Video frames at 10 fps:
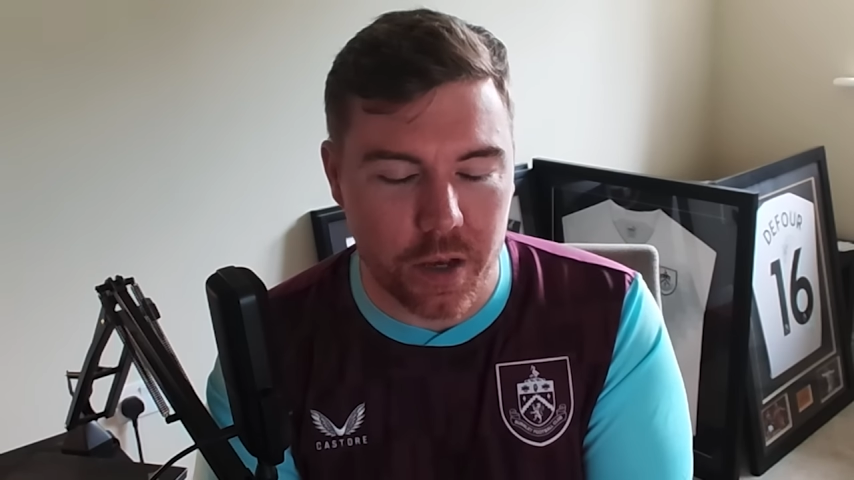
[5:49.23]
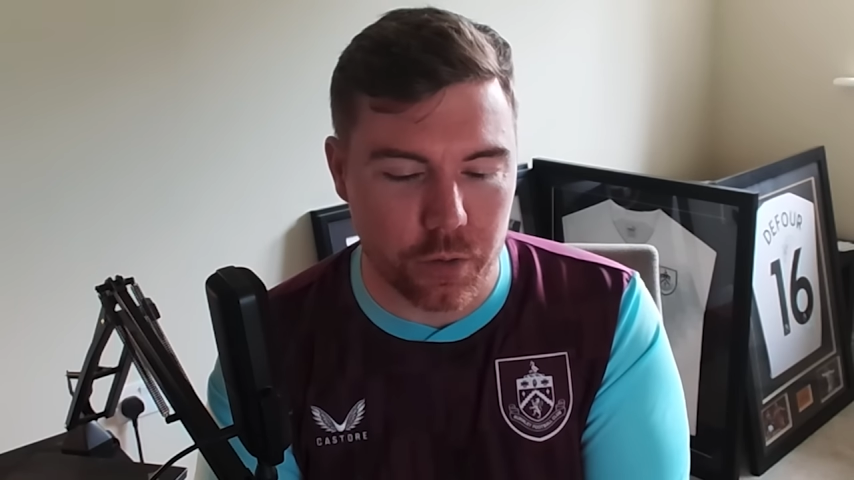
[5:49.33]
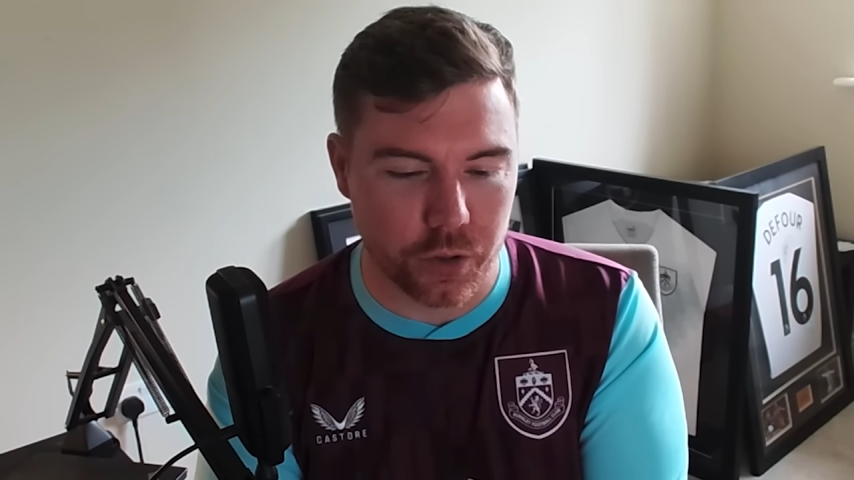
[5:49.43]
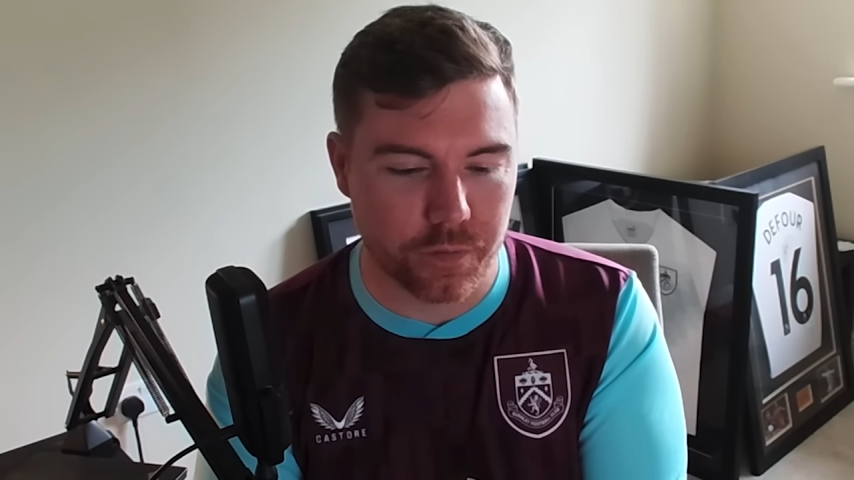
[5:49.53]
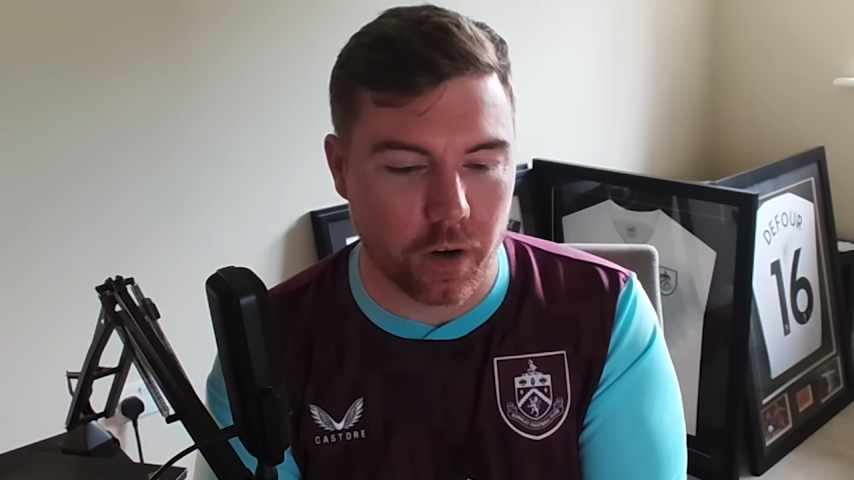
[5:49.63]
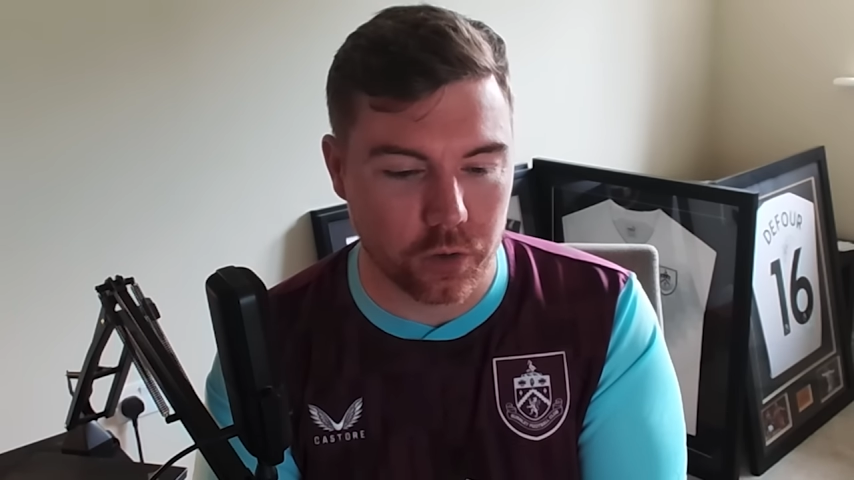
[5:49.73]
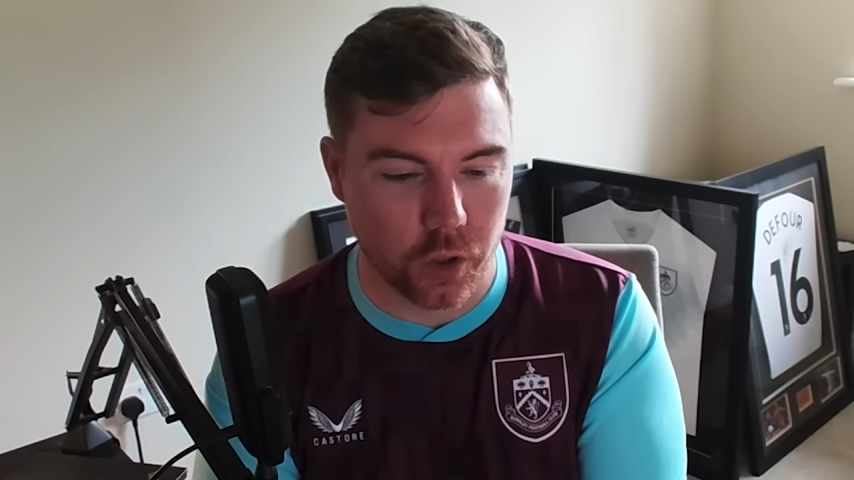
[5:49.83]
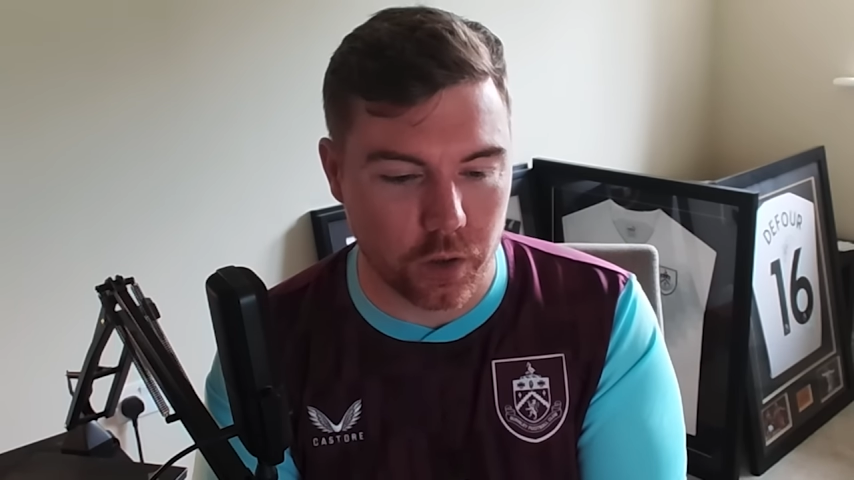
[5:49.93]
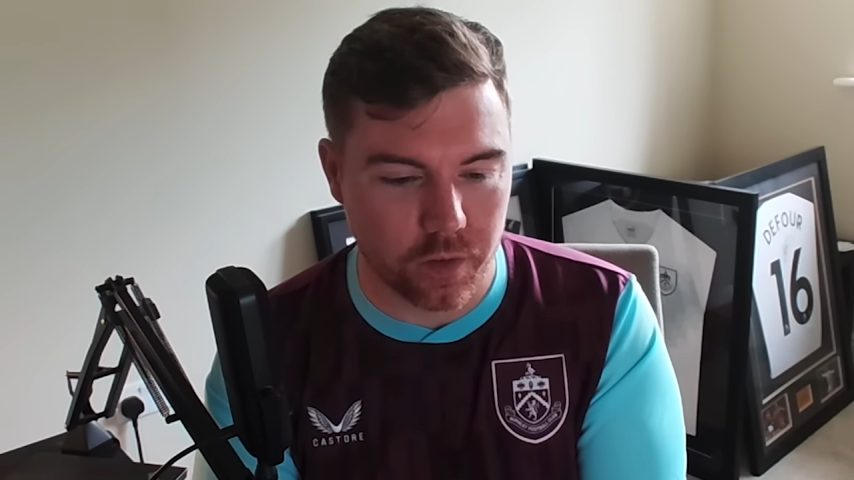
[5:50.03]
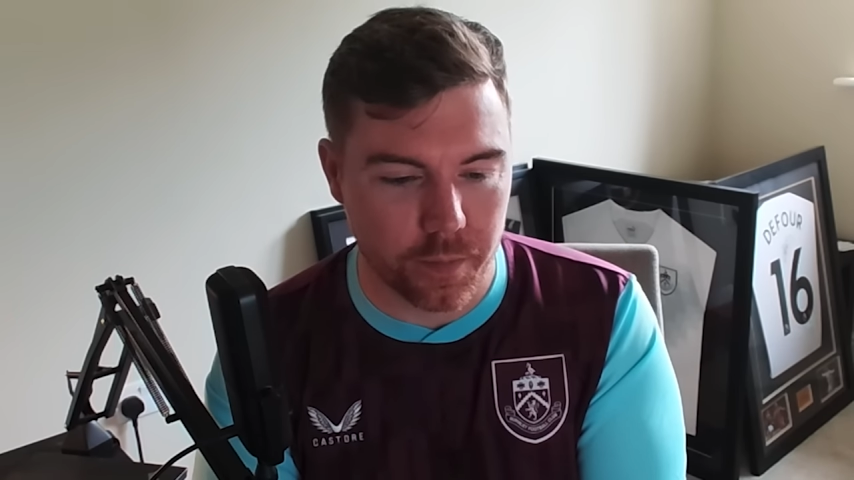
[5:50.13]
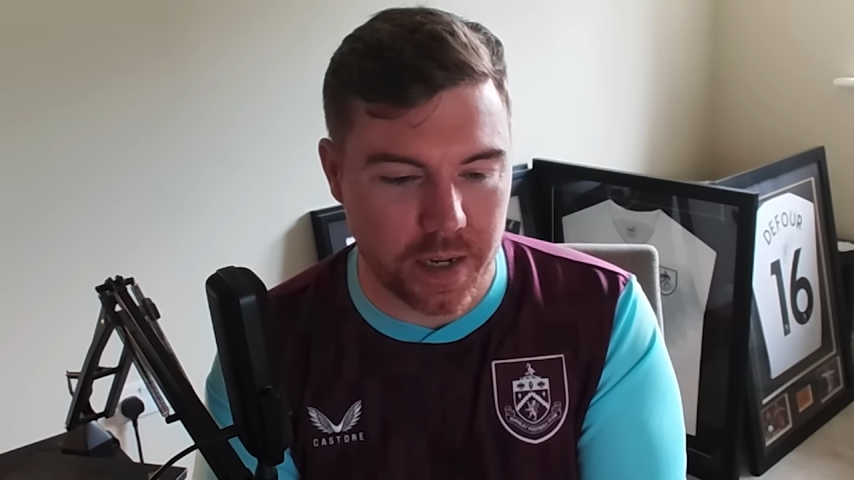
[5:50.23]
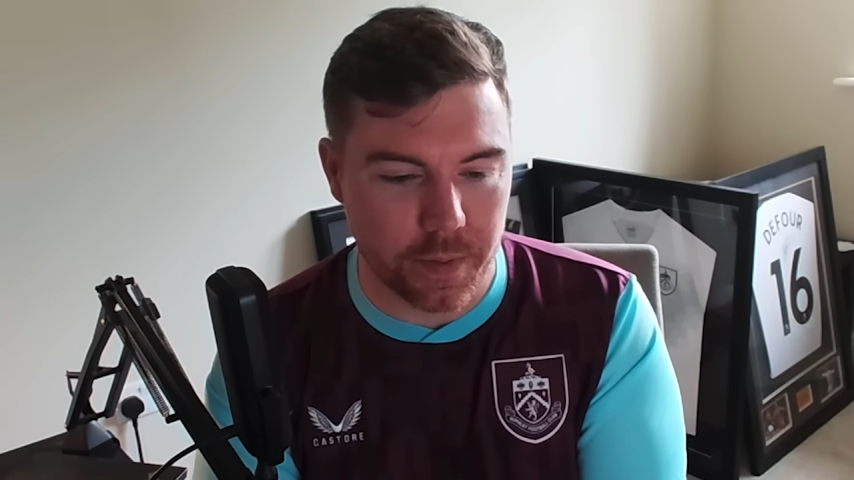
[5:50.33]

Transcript: was just false hope from me.